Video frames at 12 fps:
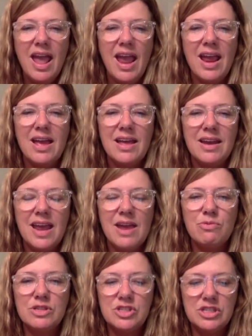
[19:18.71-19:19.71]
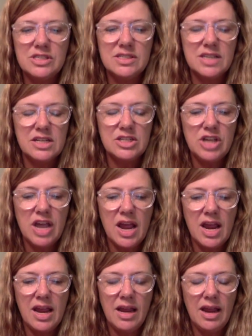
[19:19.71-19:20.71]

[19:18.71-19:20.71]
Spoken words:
And it was just such a